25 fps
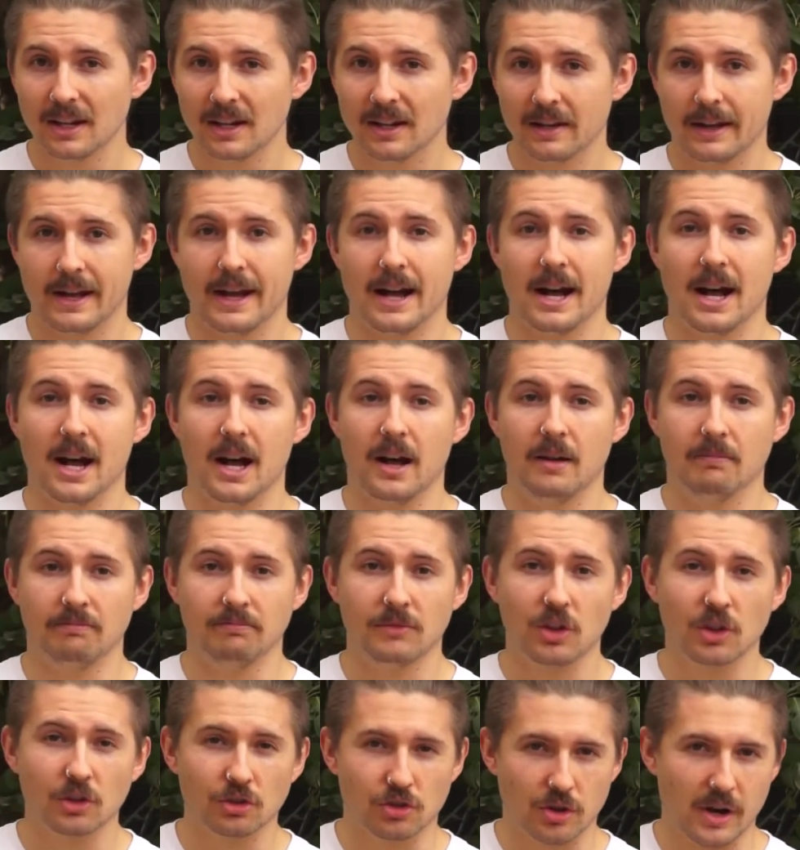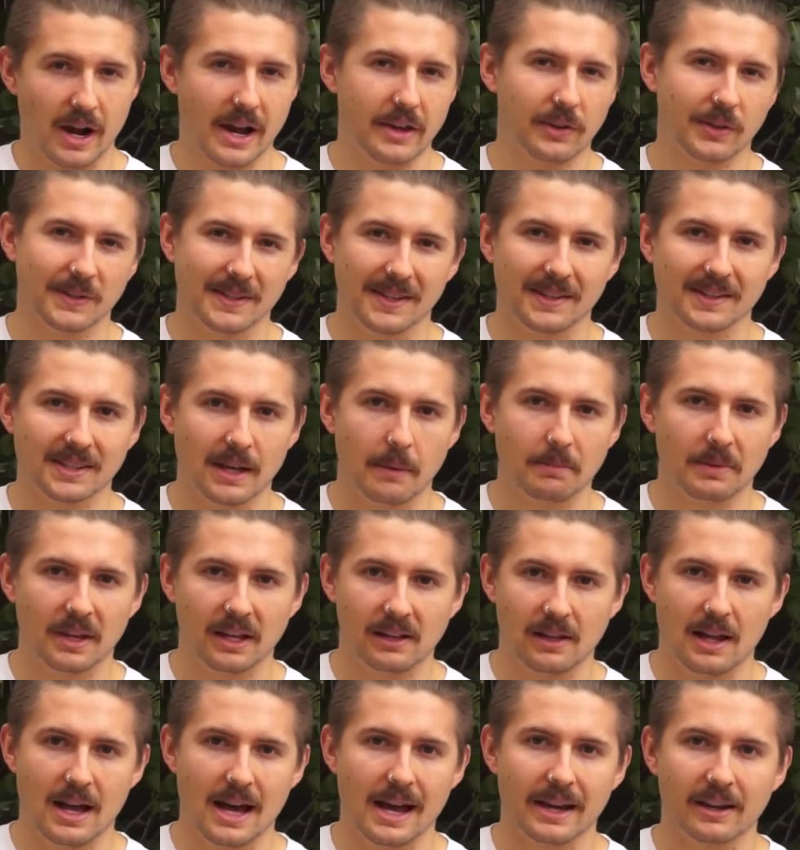You can try using something
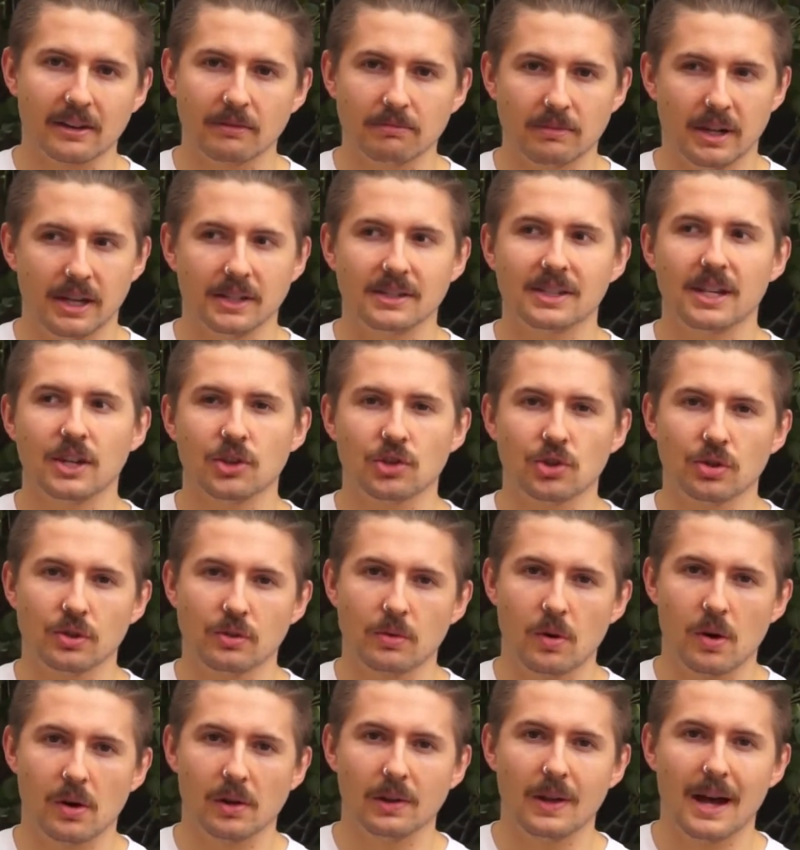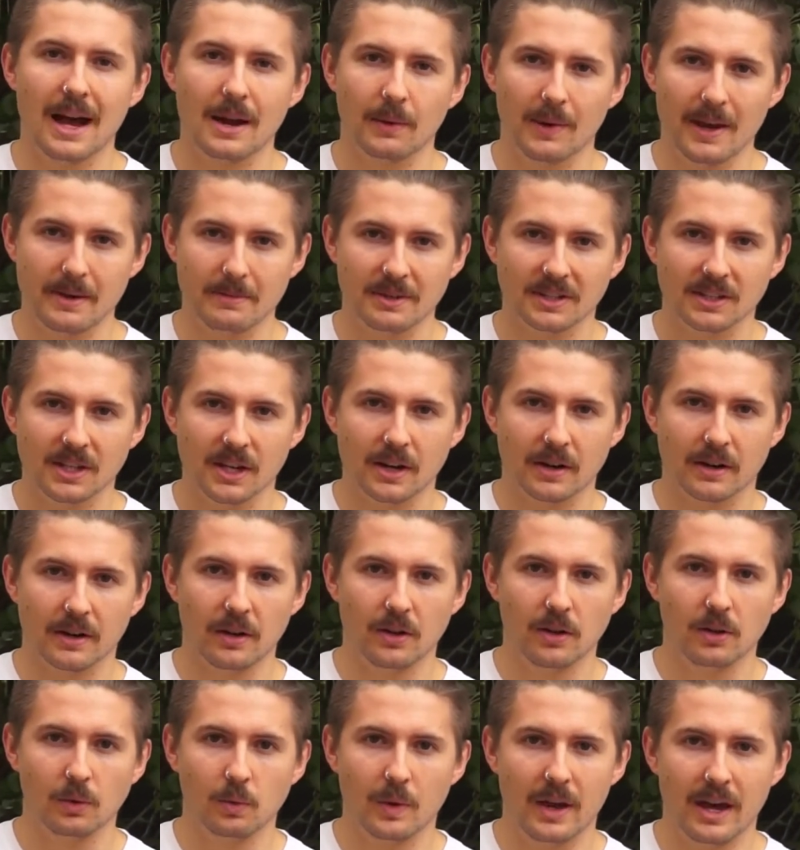like a tissue or a lightweight
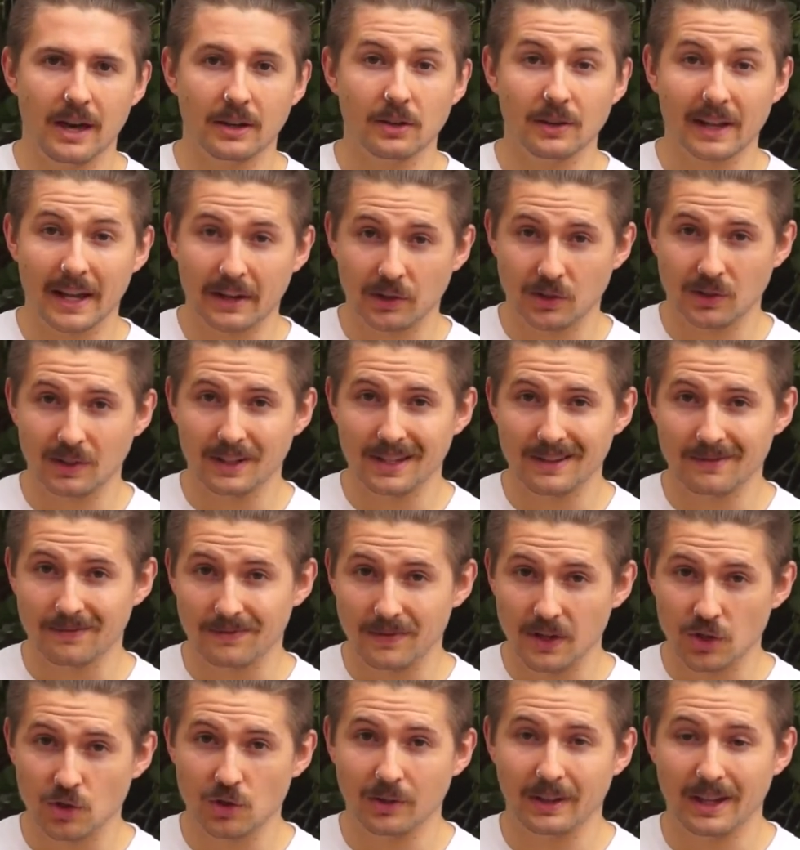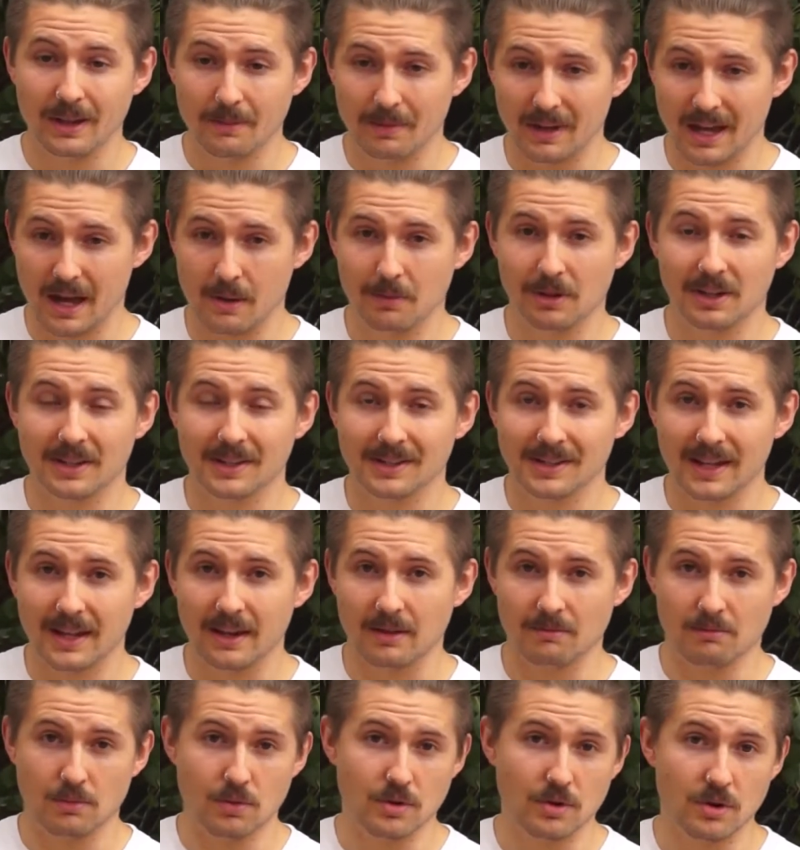material where you'll actually visually be able to see
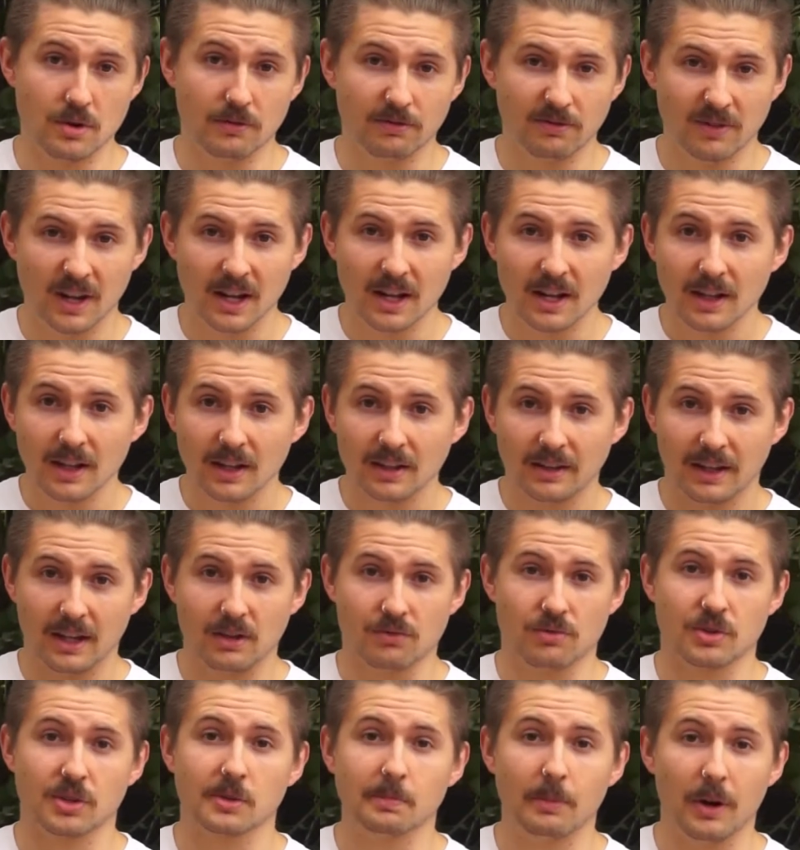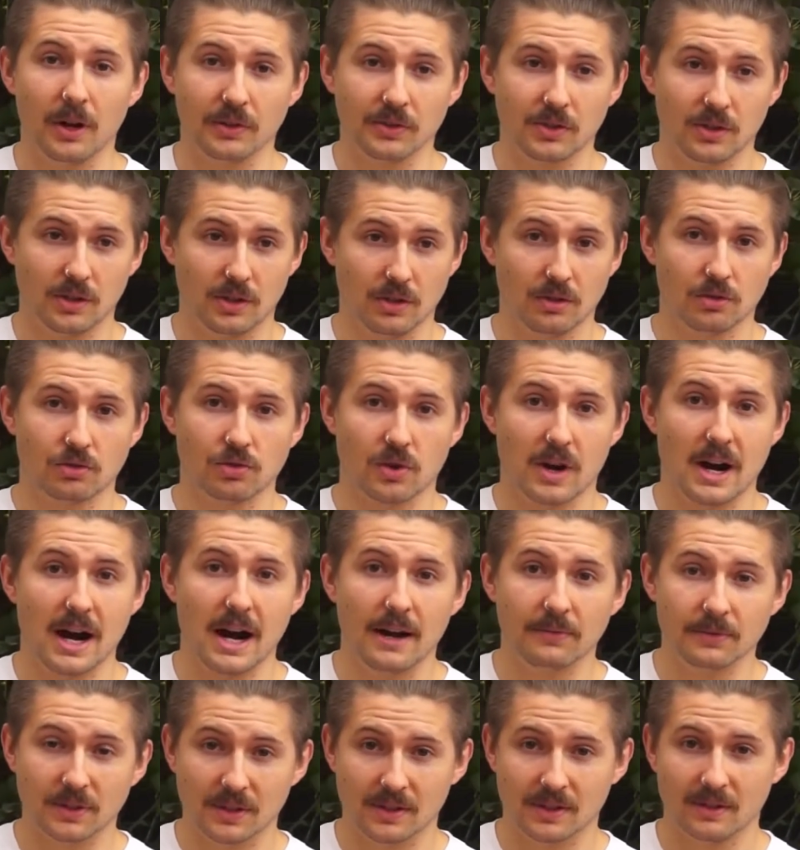it move in response to
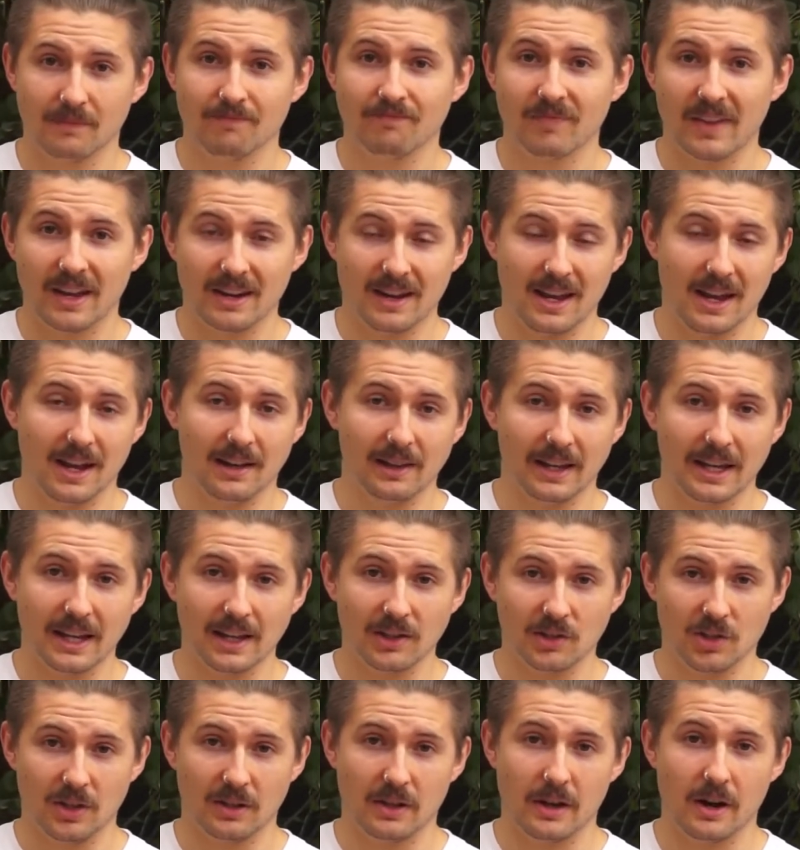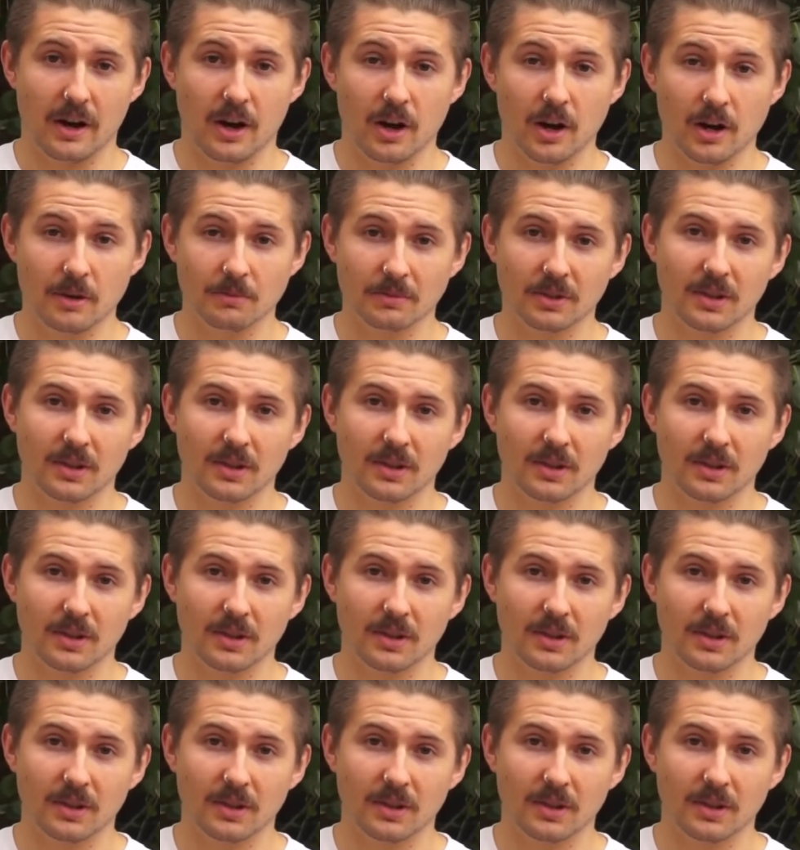drafts and air leakage in the home.